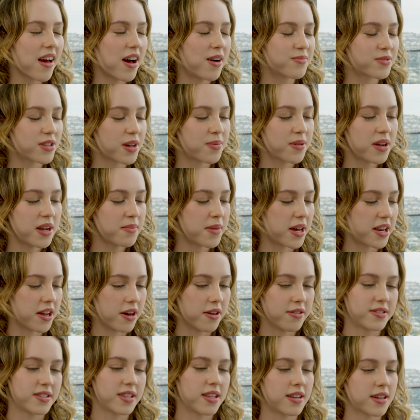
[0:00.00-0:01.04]
Um, so I put it in my
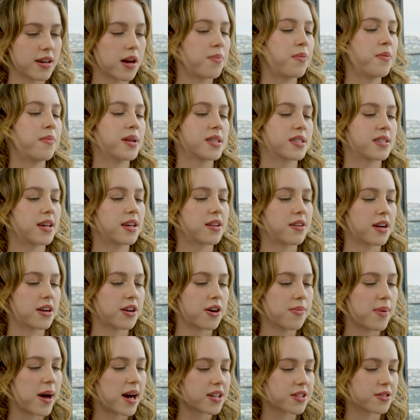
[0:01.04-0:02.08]
notes, and a couple months later
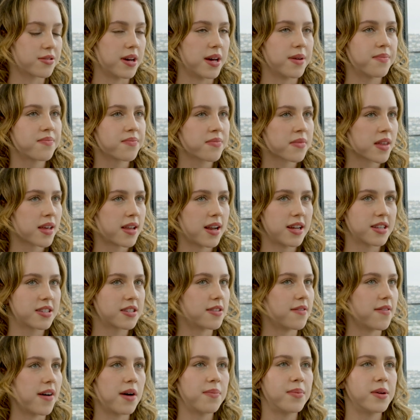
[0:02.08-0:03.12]
I go back to it, and I
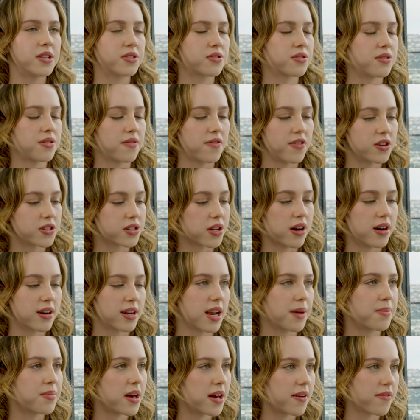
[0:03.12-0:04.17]
just develop it into a full song,
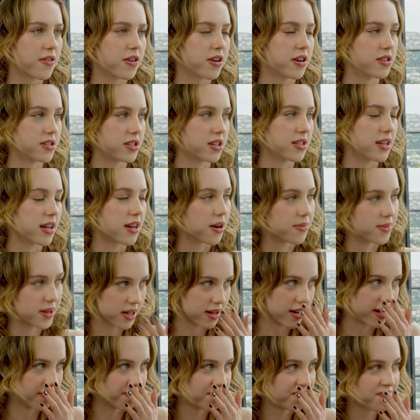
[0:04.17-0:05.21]
and I play it for her. She's like, oh
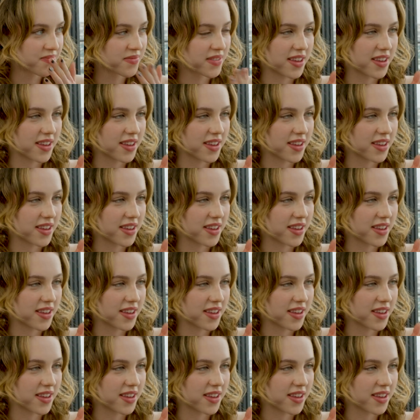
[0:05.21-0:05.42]
my God,